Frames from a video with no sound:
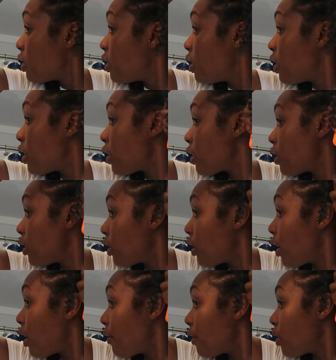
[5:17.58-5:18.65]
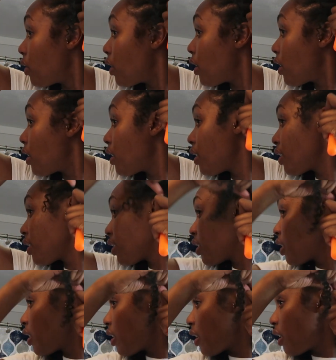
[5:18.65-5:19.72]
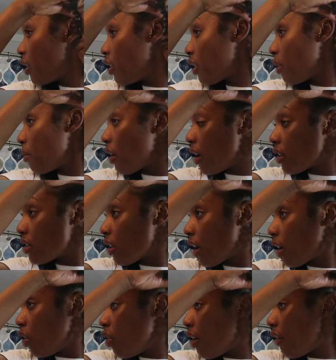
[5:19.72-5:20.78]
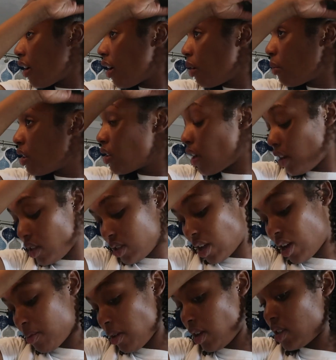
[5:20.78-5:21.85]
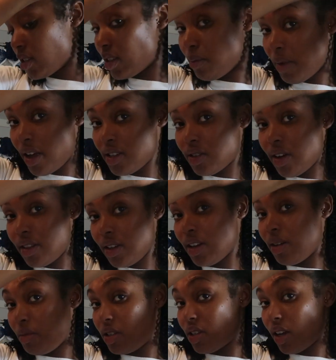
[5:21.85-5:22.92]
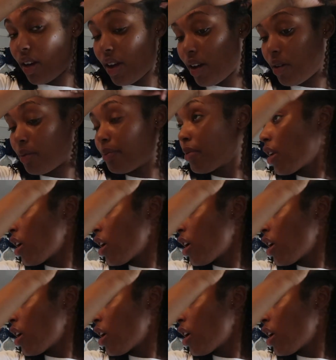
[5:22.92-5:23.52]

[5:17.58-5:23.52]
Literally everywhere. It look a mess. Like whoever helped me take this out, because somebody's going to help me take it out